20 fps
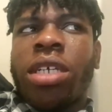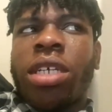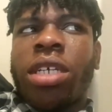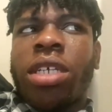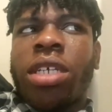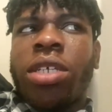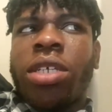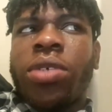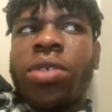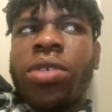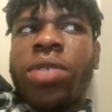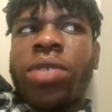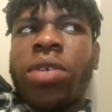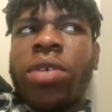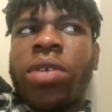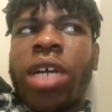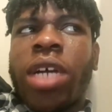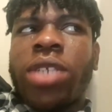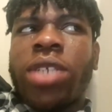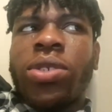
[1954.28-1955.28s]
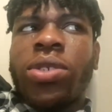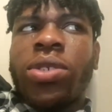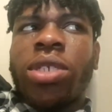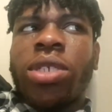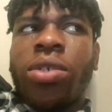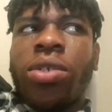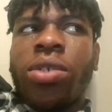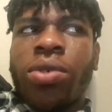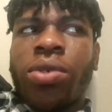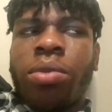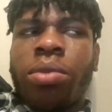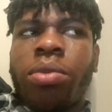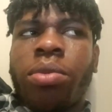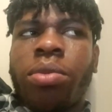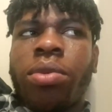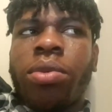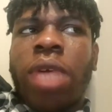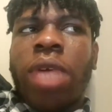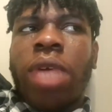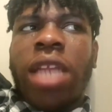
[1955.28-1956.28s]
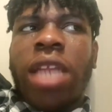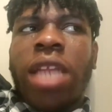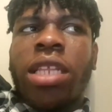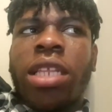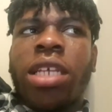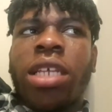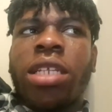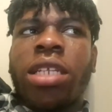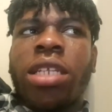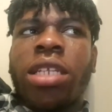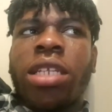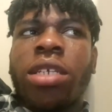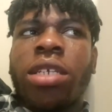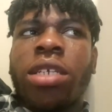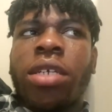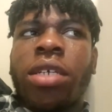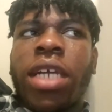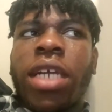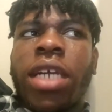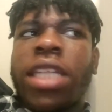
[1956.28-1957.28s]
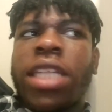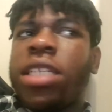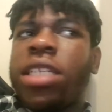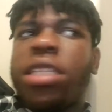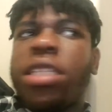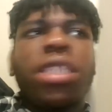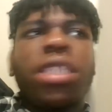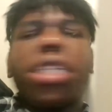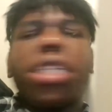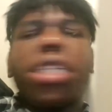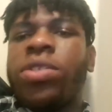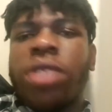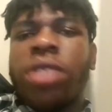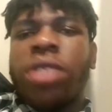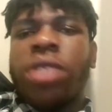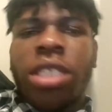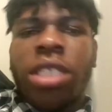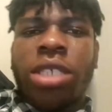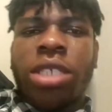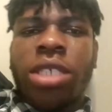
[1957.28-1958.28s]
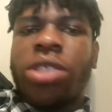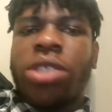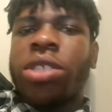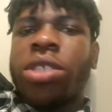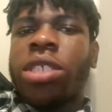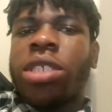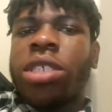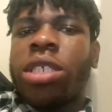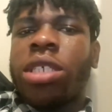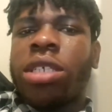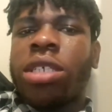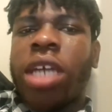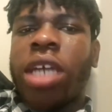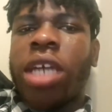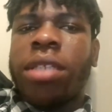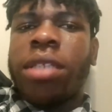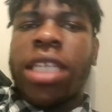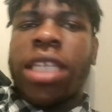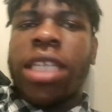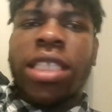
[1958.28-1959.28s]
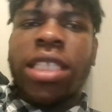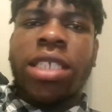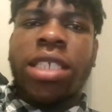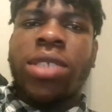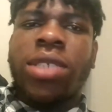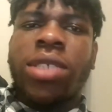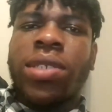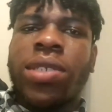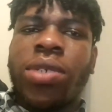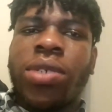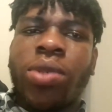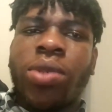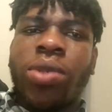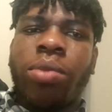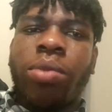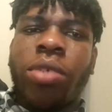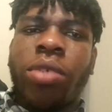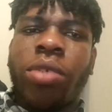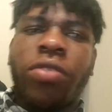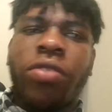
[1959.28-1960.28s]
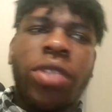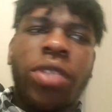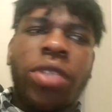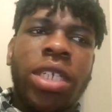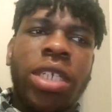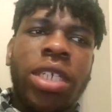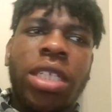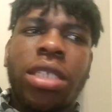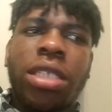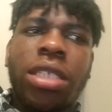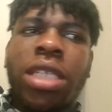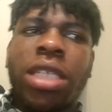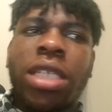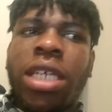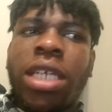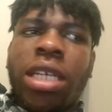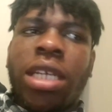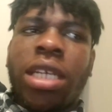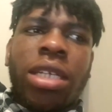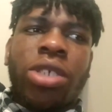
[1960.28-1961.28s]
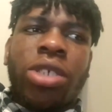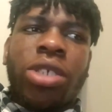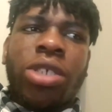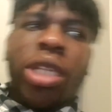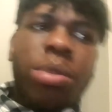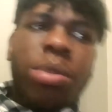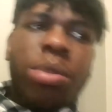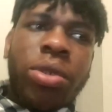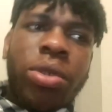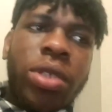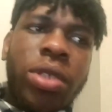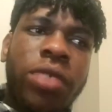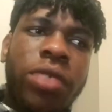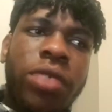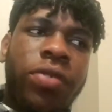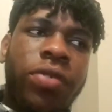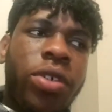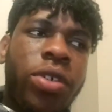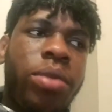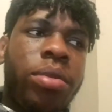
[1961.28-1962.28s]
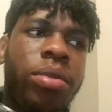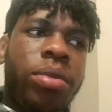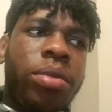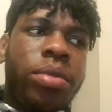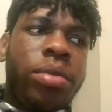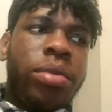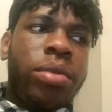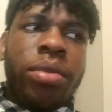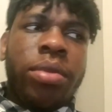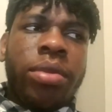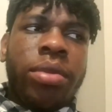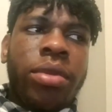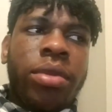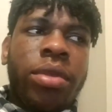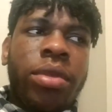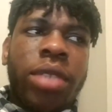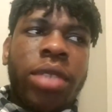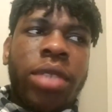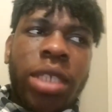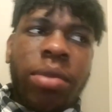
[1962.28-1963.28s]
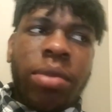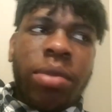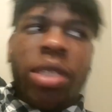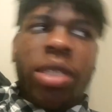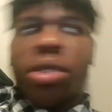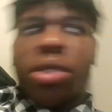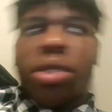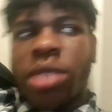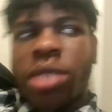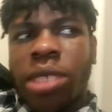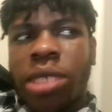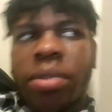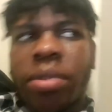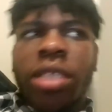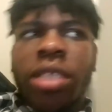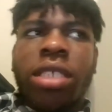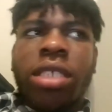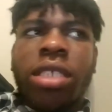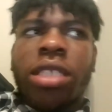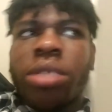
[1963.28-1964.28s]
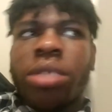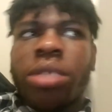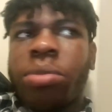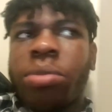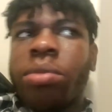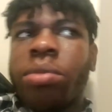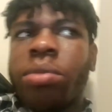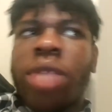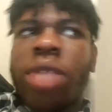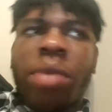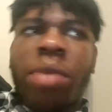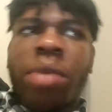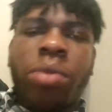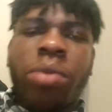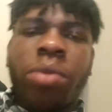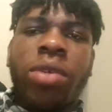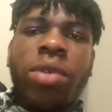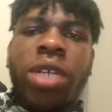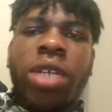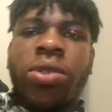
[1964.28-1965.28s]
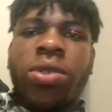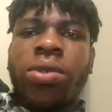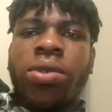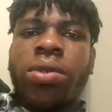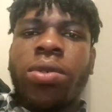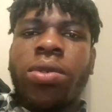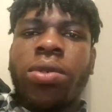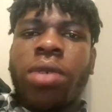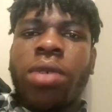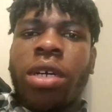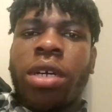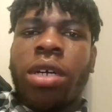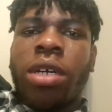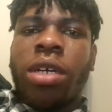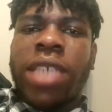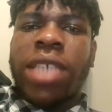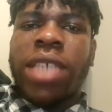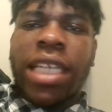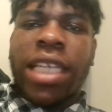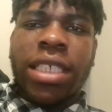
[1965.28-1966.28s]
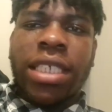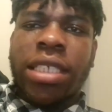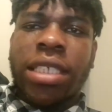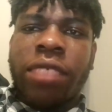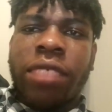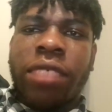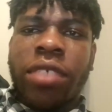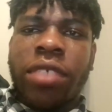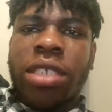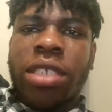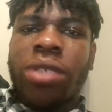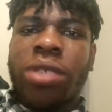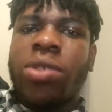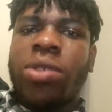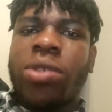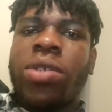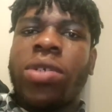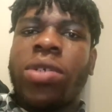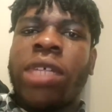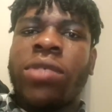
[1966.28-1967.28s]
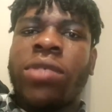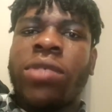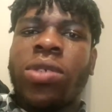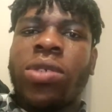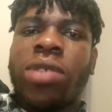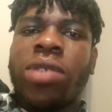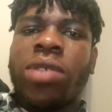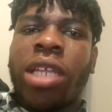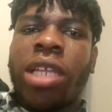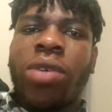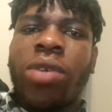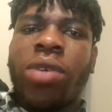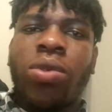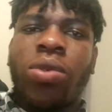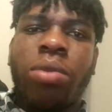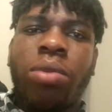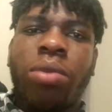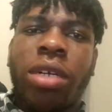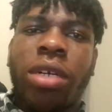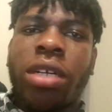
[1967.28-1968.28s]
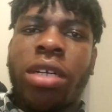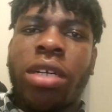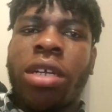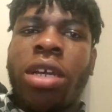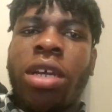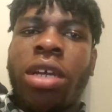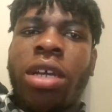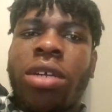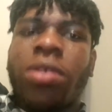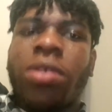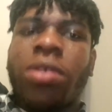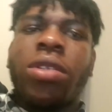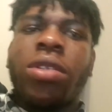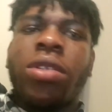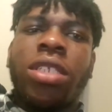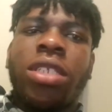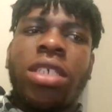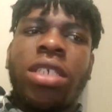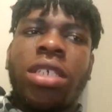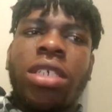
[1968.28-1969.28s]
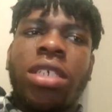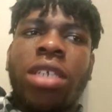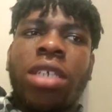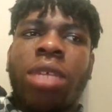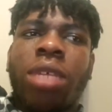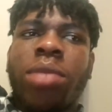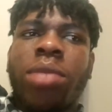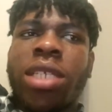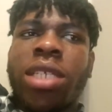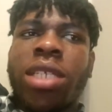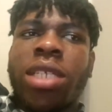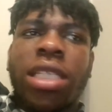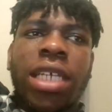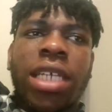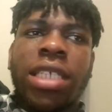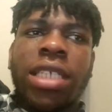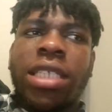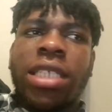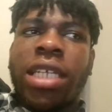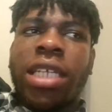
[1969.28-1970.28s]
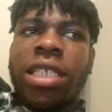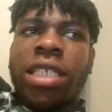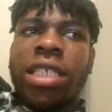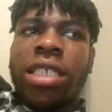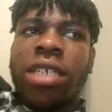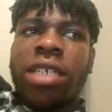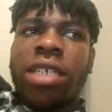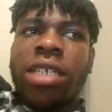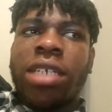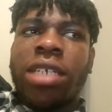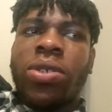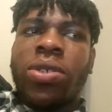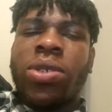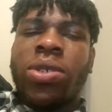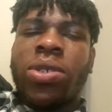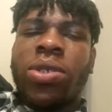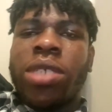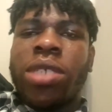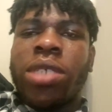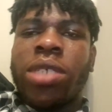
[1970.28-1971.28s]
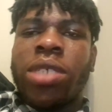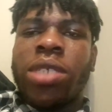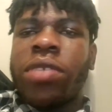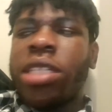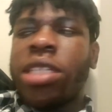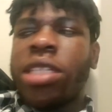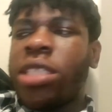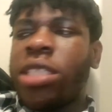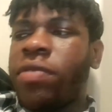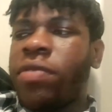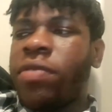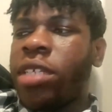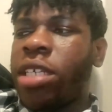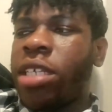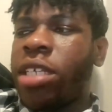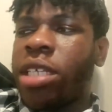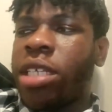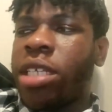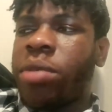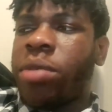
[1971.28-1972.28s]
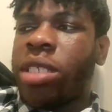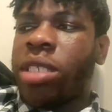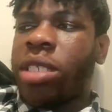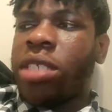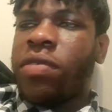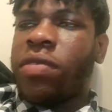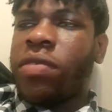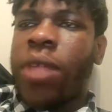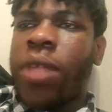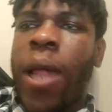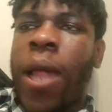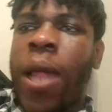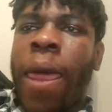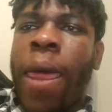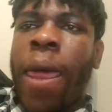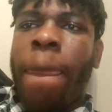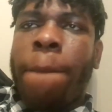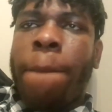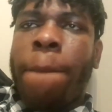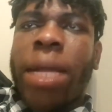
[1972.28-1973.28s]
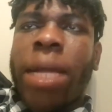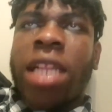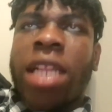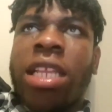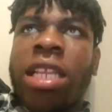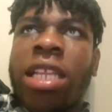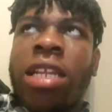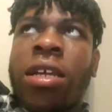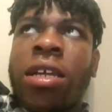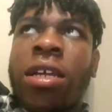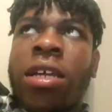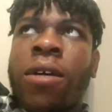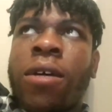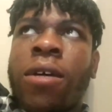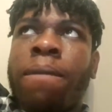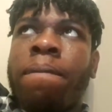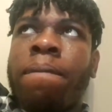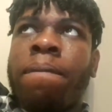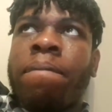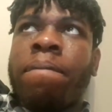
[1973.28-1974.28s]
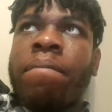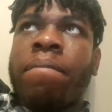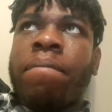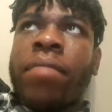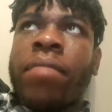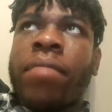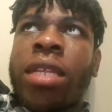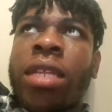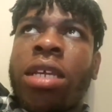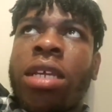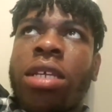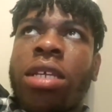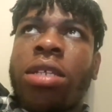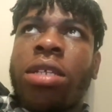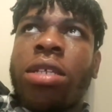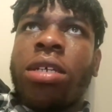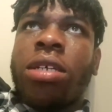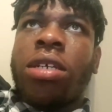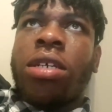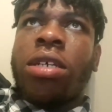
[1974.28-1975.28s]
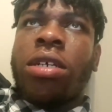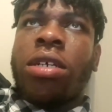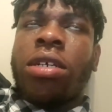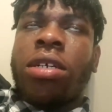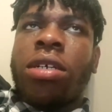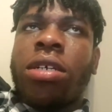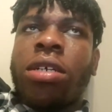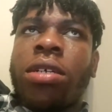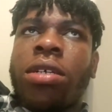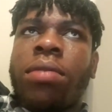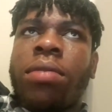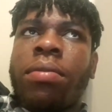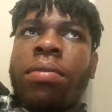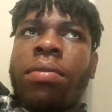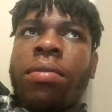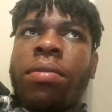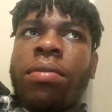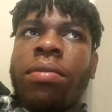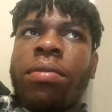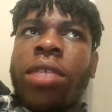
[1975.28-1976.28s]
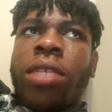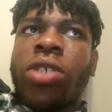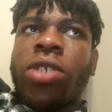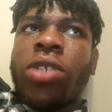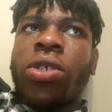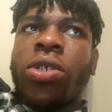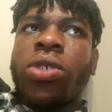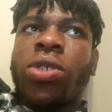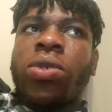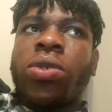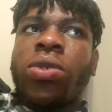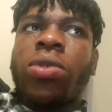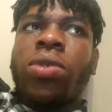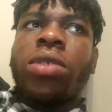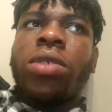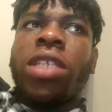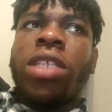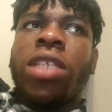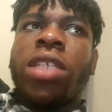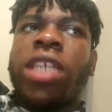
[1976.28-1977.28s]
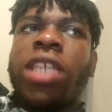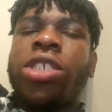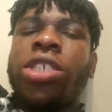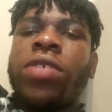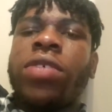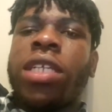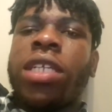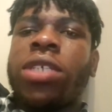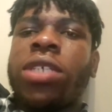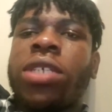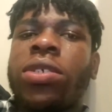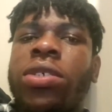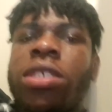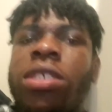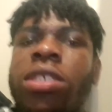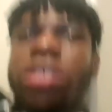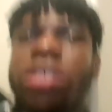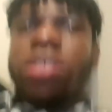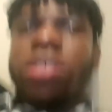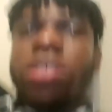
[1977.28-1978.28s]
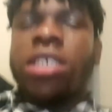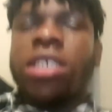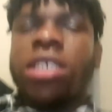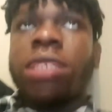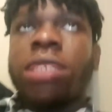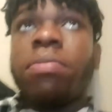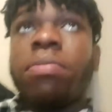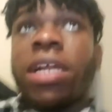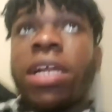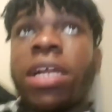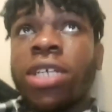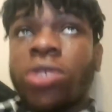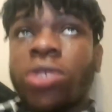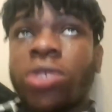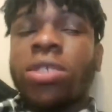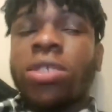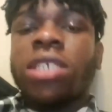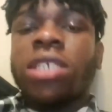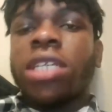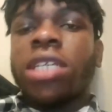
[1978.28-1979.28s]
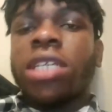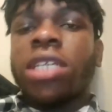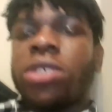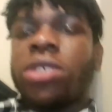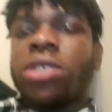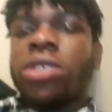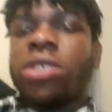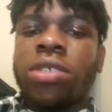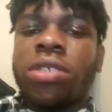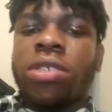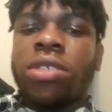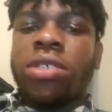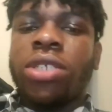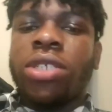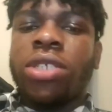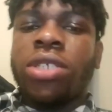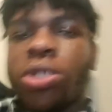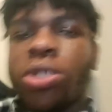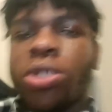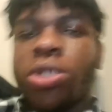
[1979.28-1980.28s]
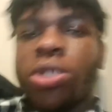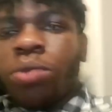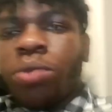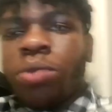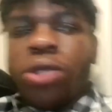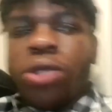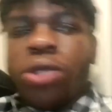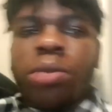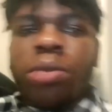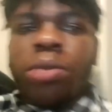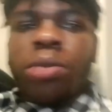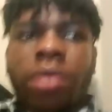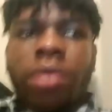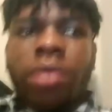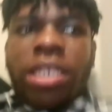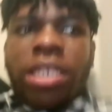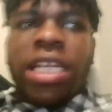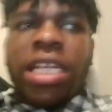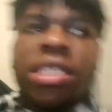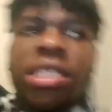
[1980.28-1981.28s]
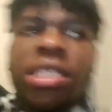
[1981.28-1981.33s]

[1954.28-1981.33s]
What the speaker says: they'll add you to the group, and then anything you need, just text it into the group. If you need transport from this place to this place, there are people that do taxi services, so you don't have to use like Uber or the Alberta taxi that is here, because those ones are relatively expensive. And then there's also the Nigerian Association. There's a Black Student Association that just opened up last